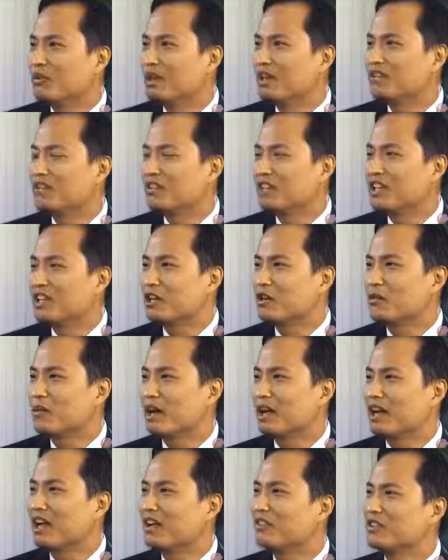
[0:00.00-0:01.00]
you don't have to think
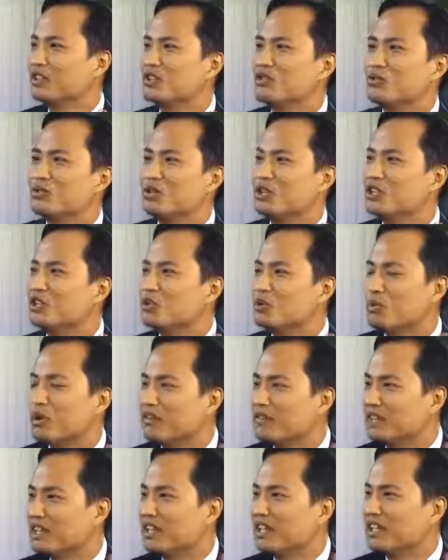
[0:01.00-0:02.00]
about having to
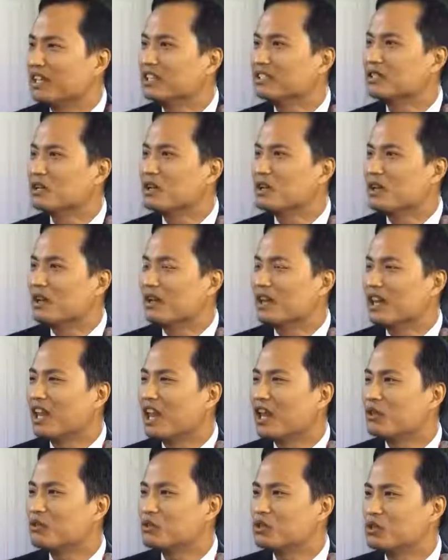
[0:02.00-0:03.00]
redo everything. It
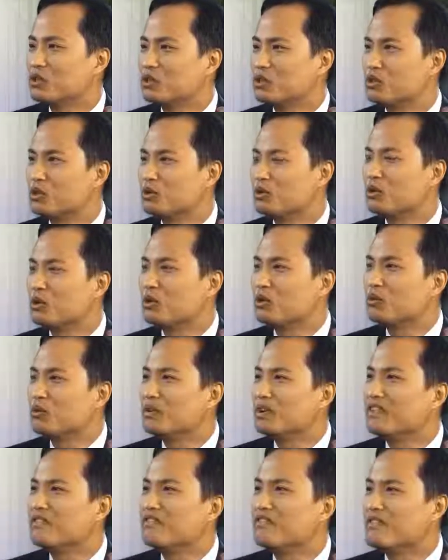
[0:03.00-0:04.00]
allows you to
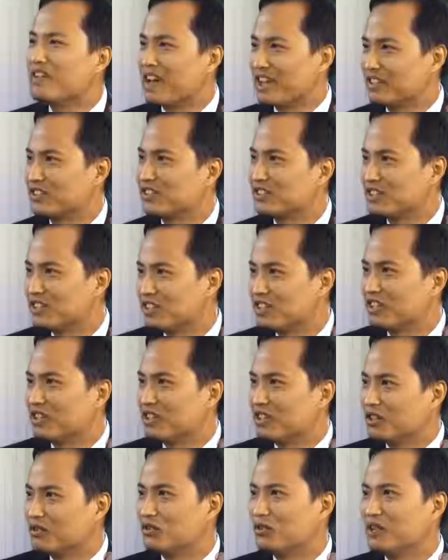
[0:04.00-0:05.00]
reinvest,
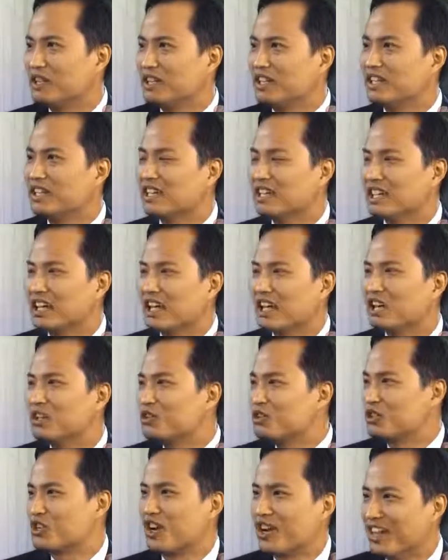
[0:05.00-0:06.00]

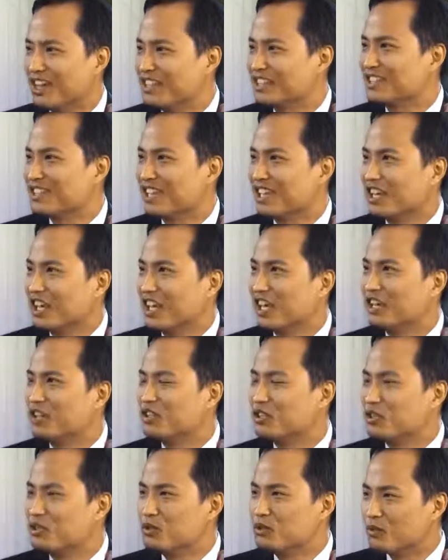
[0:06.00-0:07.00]
re-energize,
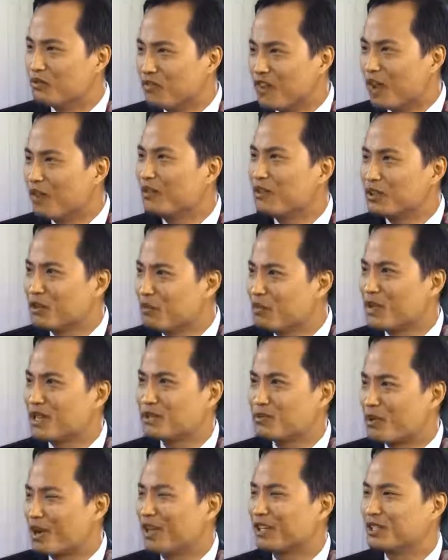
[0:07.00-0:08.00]
and following the
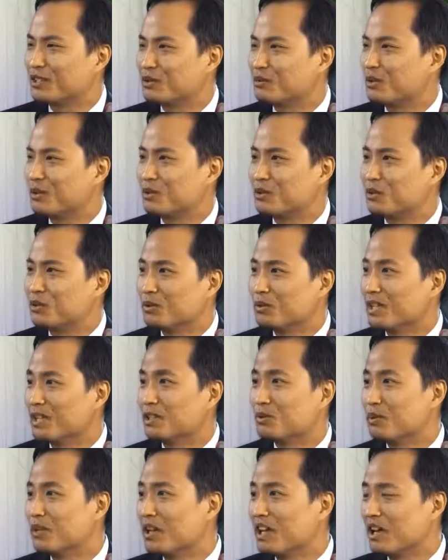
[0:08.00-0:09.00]
best practice principle
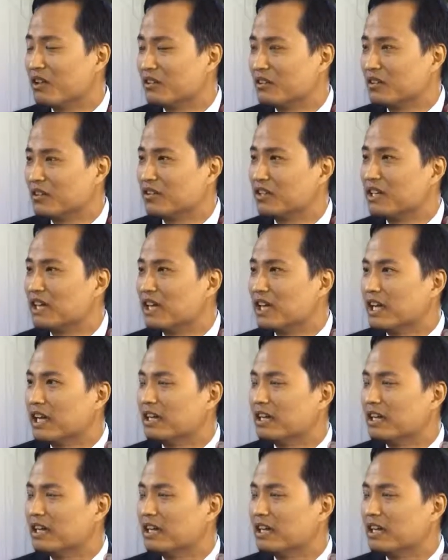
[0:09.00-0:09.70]
that's been out there.